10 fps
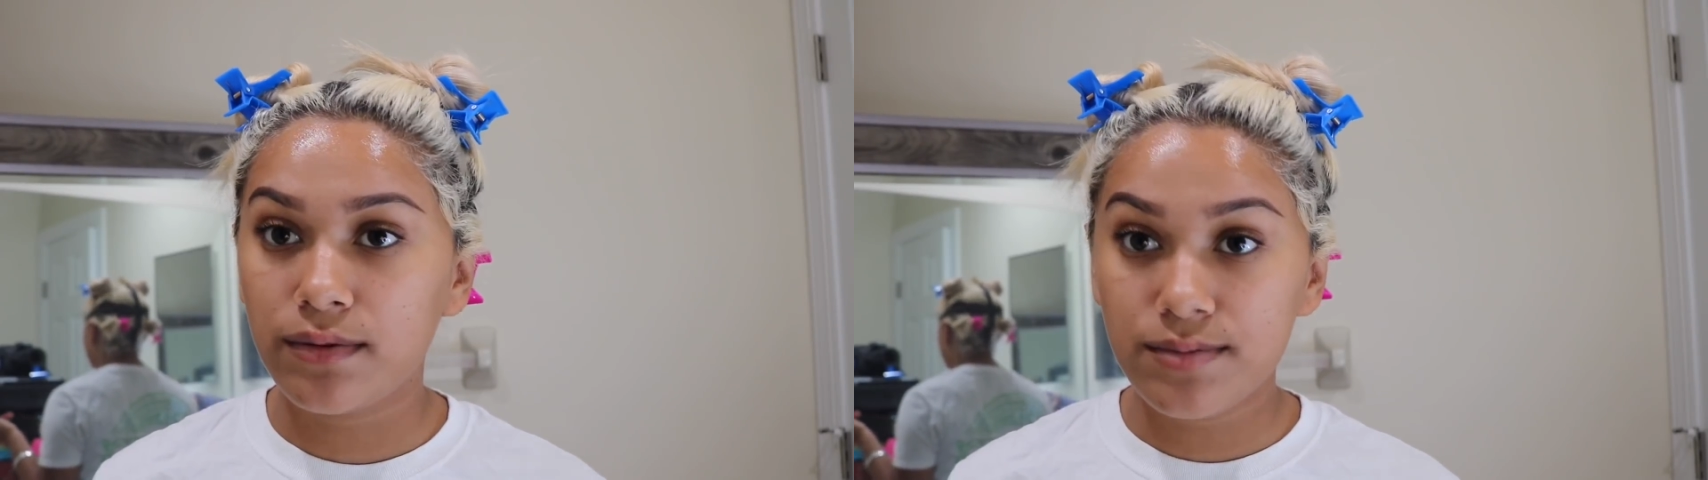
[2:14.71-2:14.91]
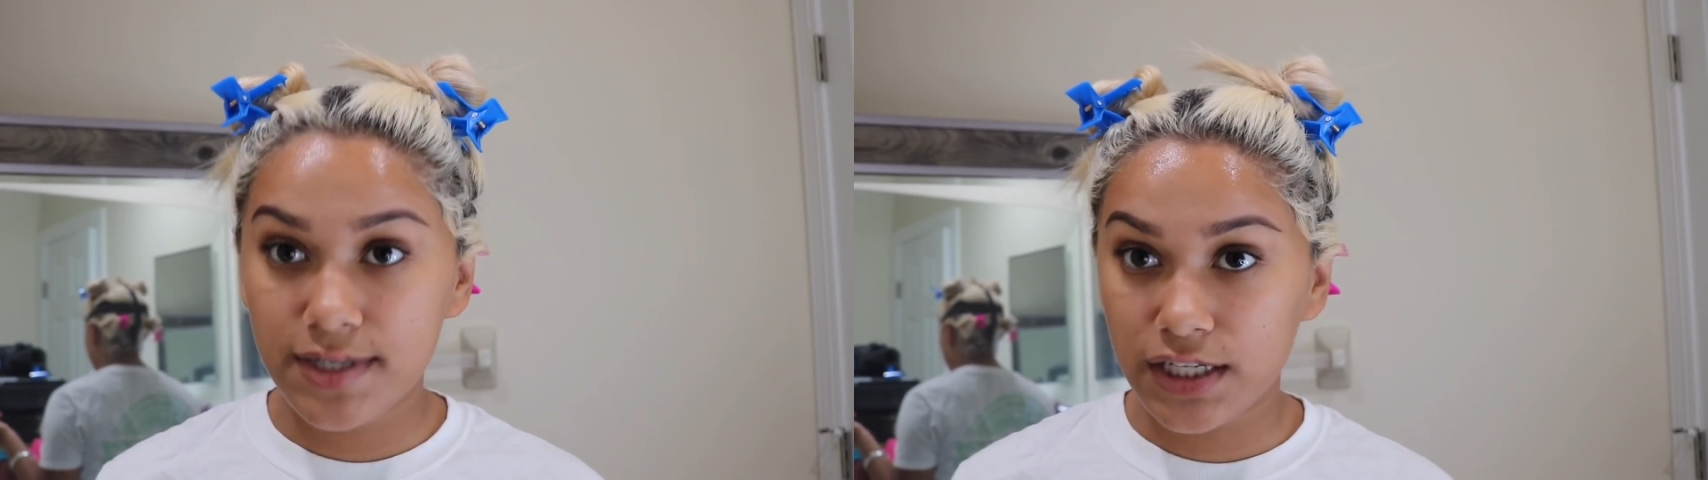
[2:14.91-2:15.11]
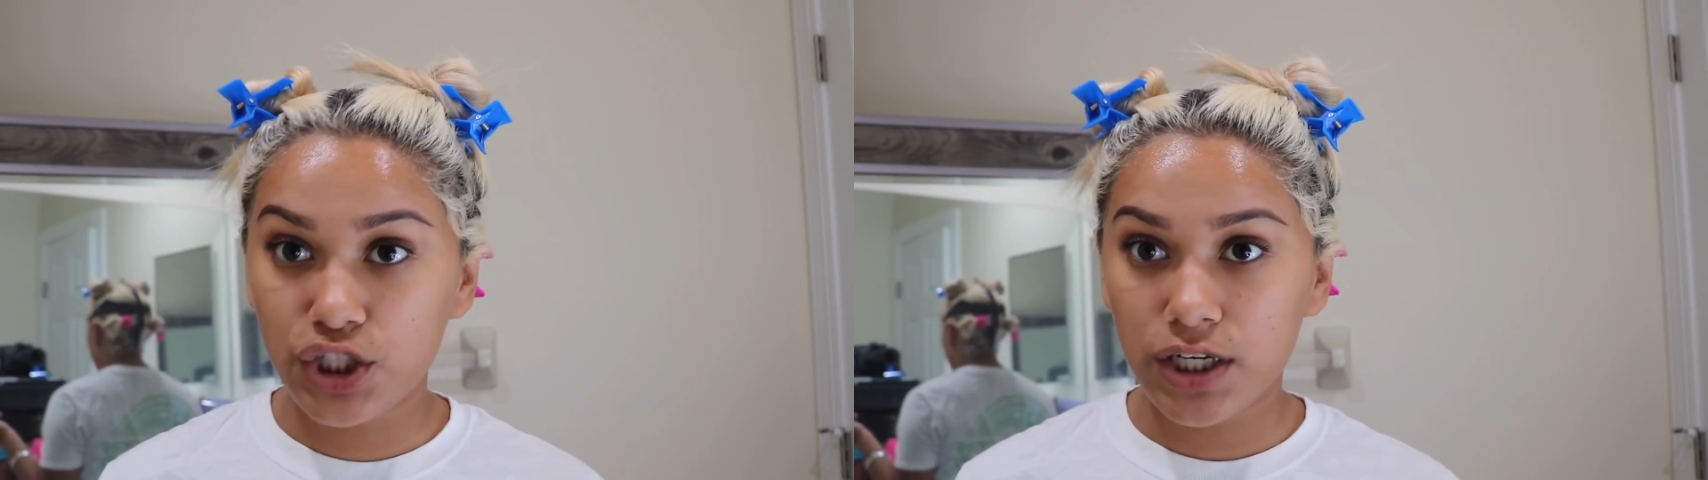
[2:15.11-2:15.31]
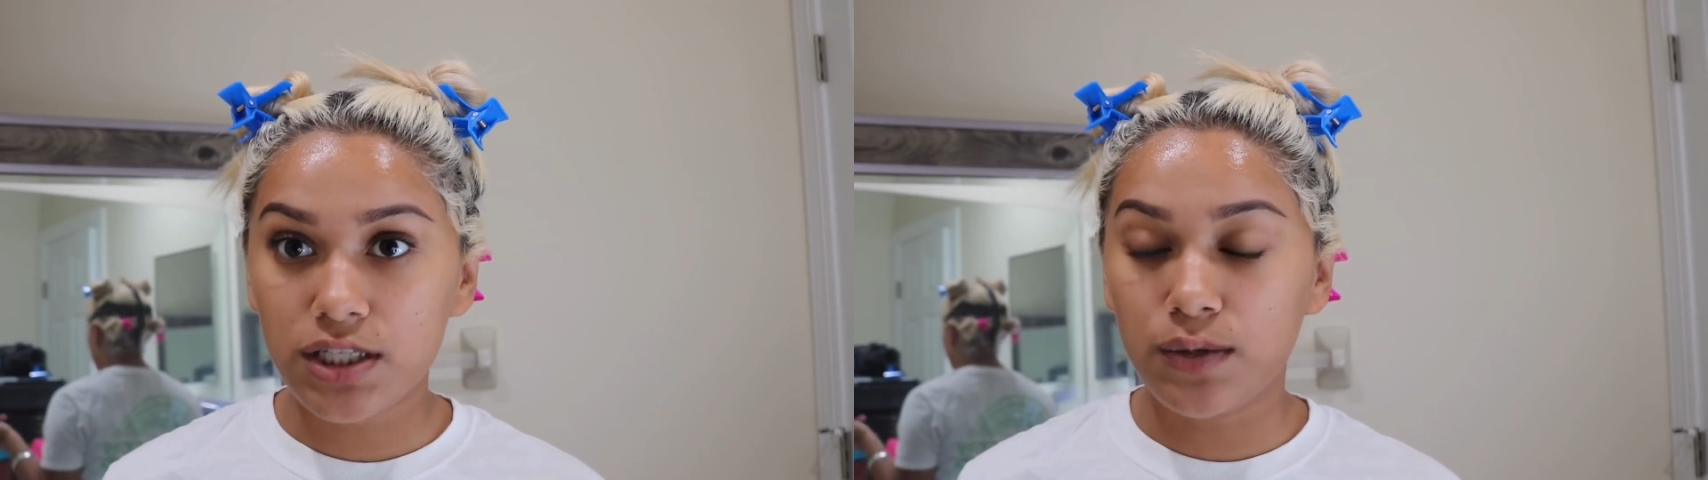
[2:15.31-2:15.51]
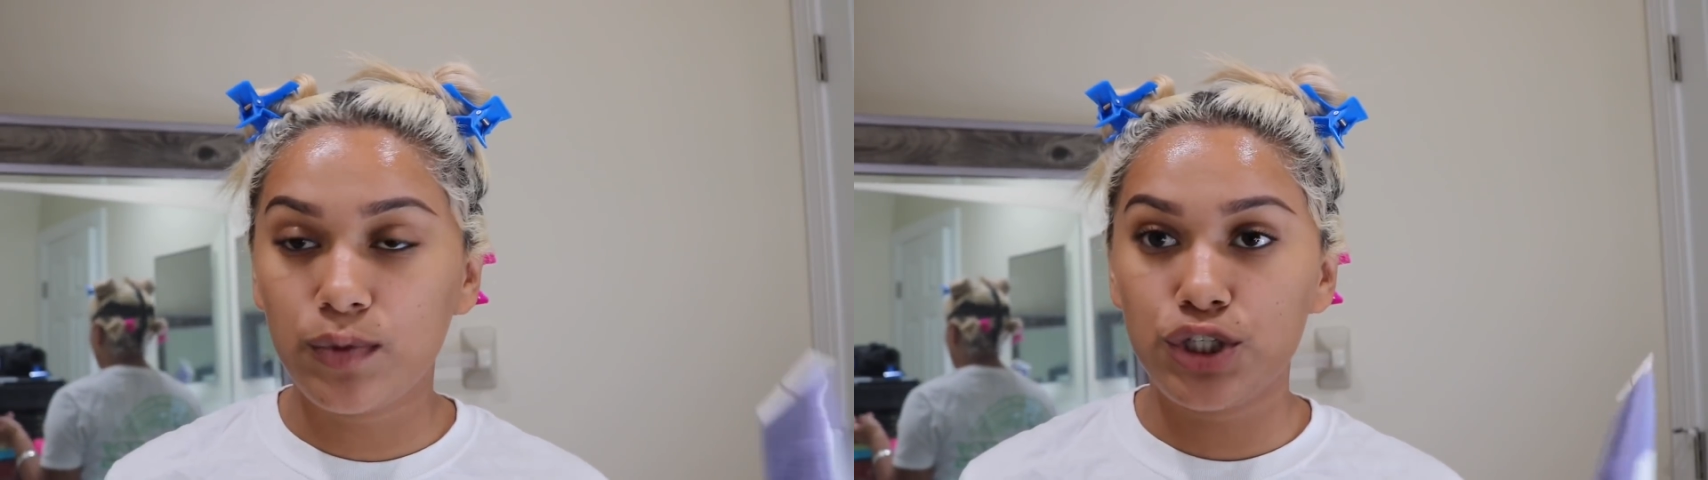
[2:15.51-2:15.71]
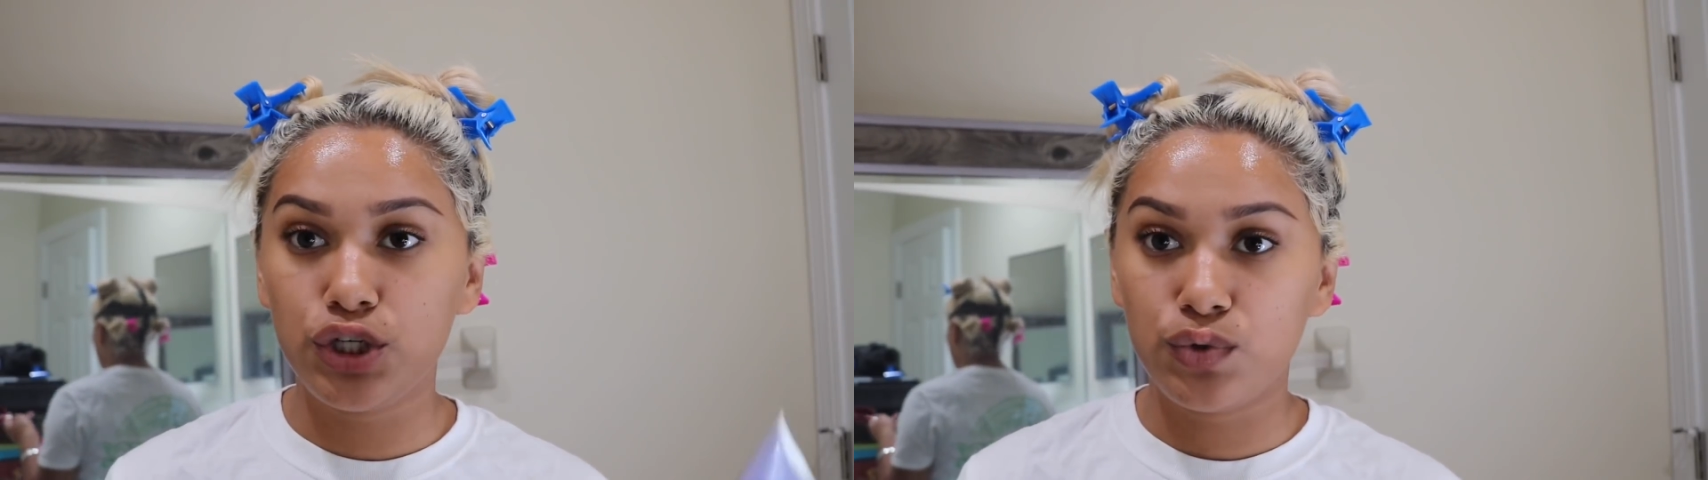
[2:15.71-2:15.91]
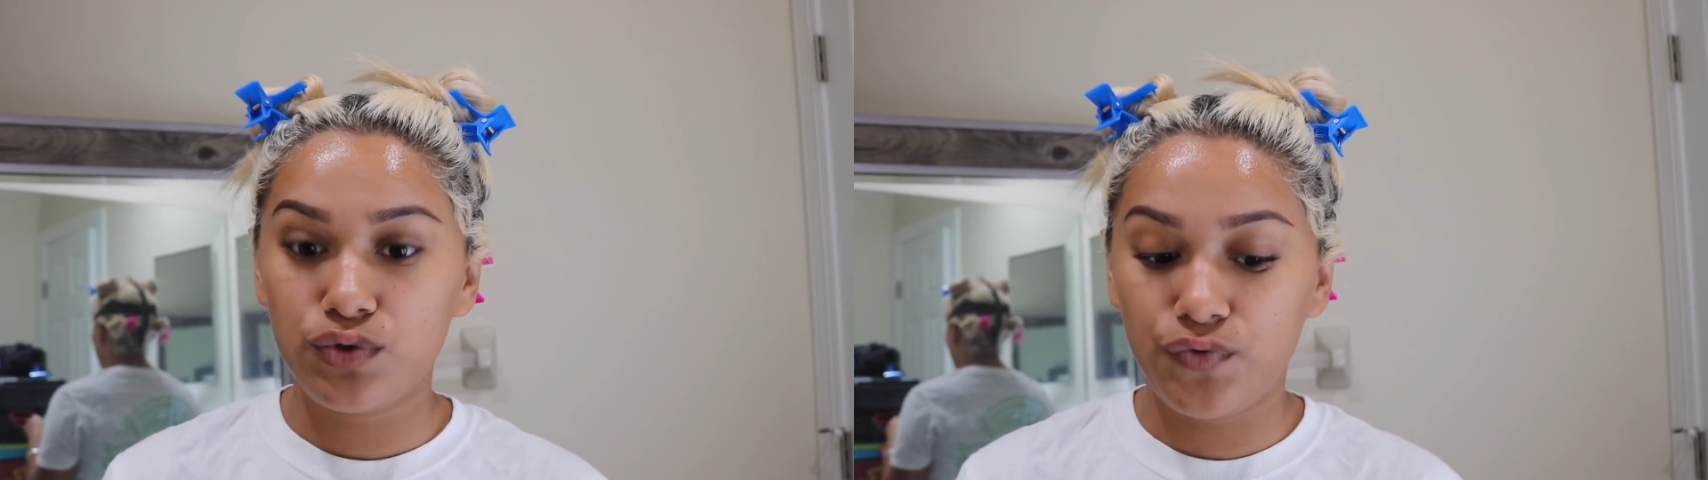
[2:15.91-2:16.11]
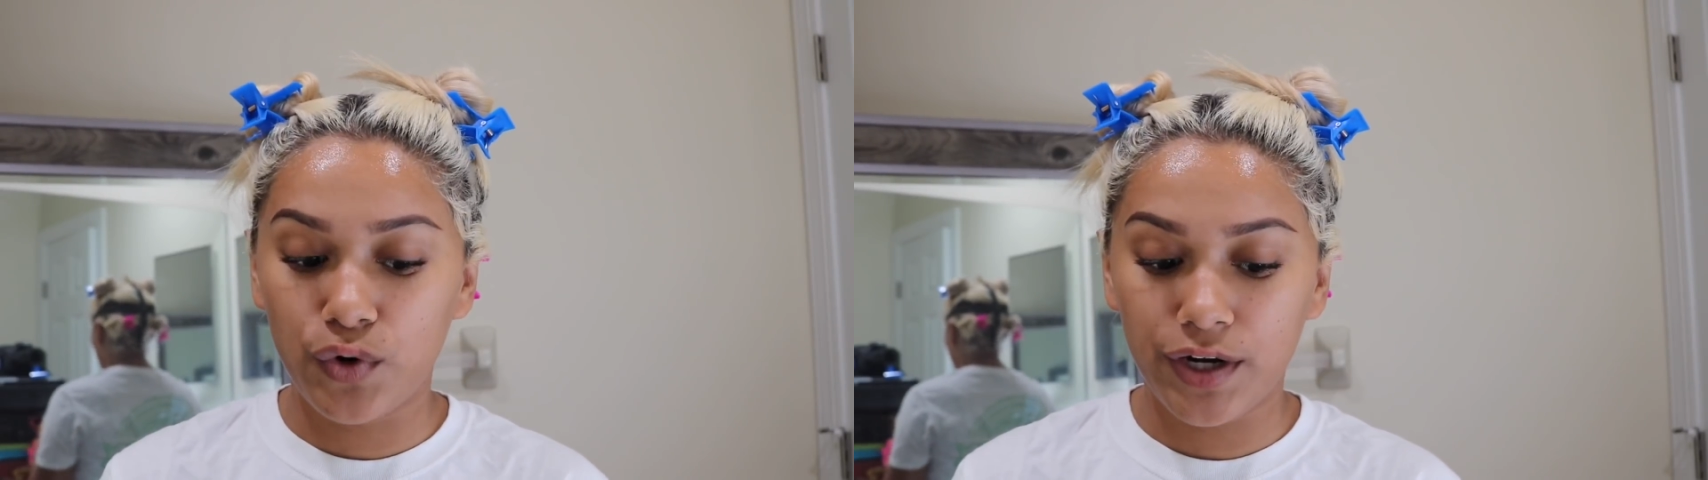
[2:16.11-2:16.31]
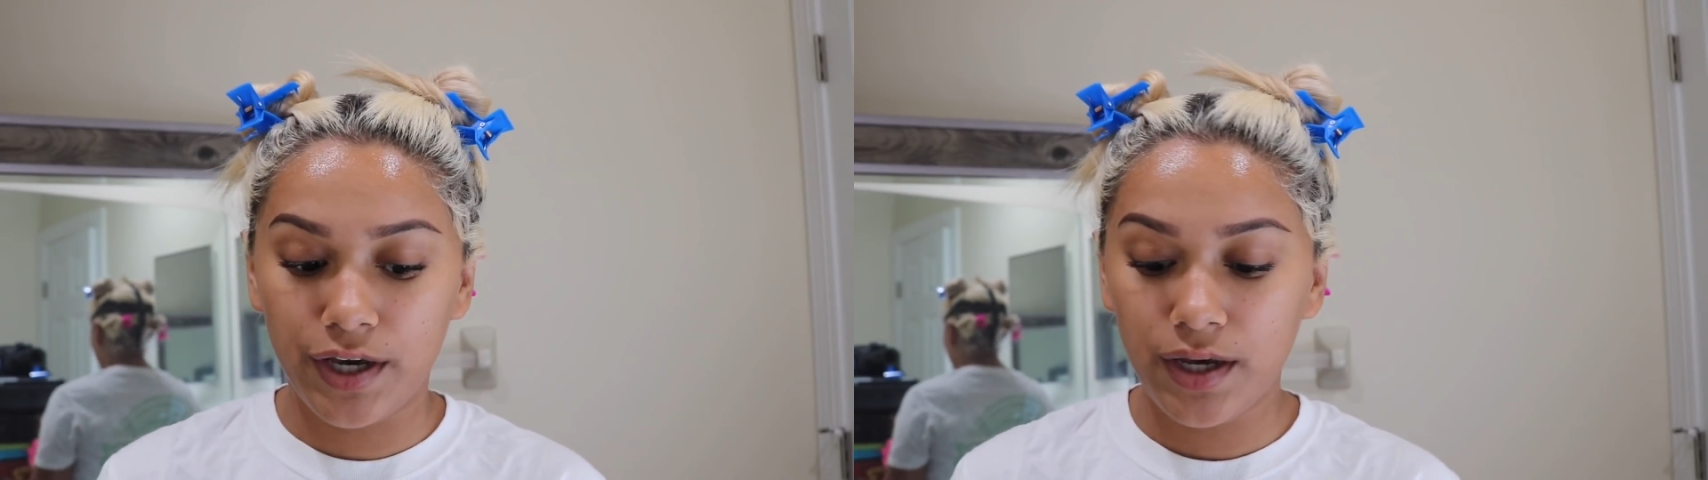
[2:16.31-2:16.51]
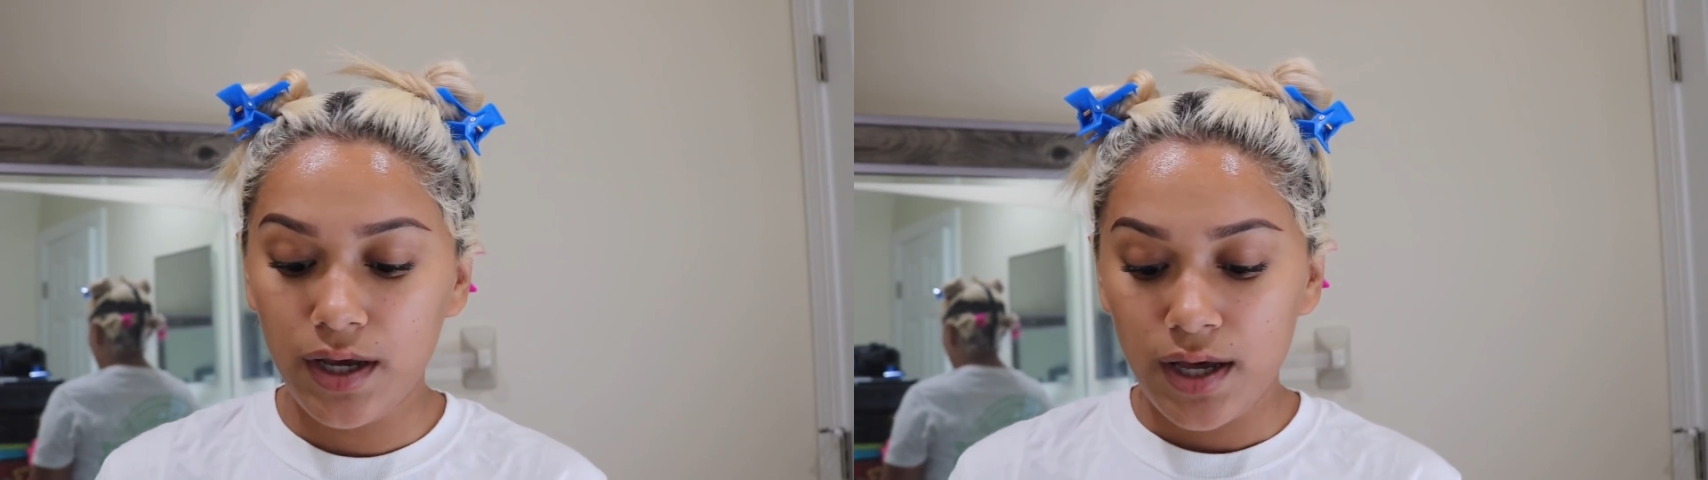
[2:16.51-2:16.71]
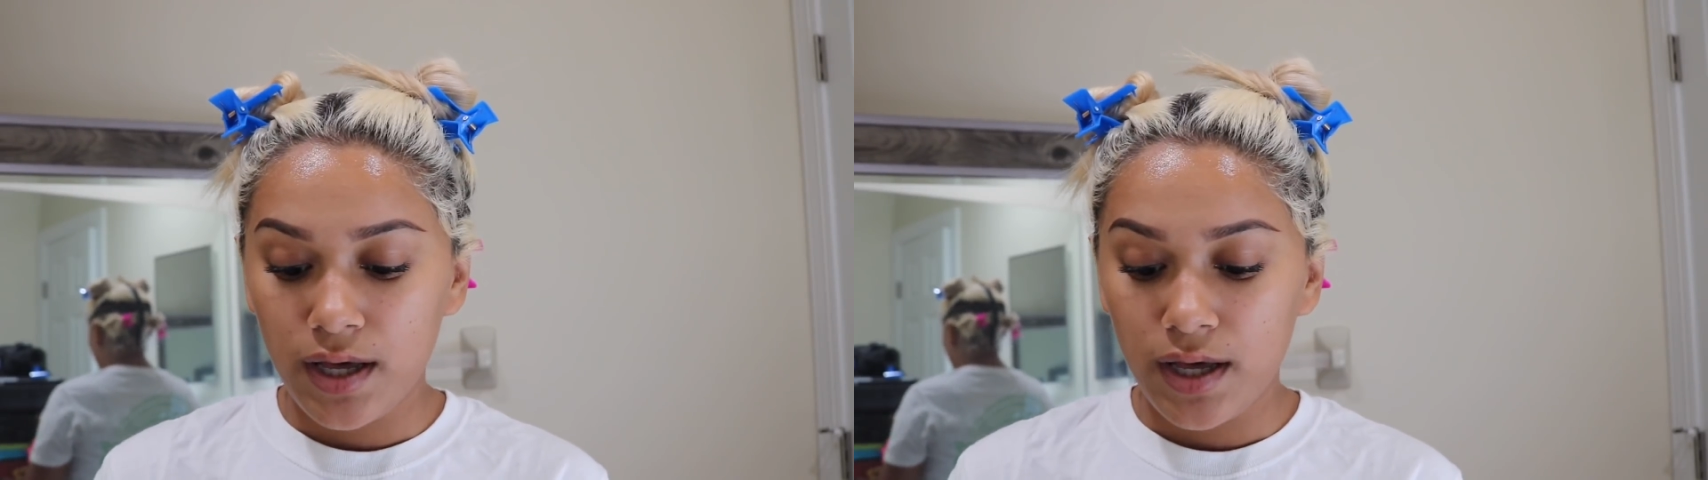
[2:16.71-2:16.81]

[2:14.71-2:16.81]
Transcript: suggest someone to use 40.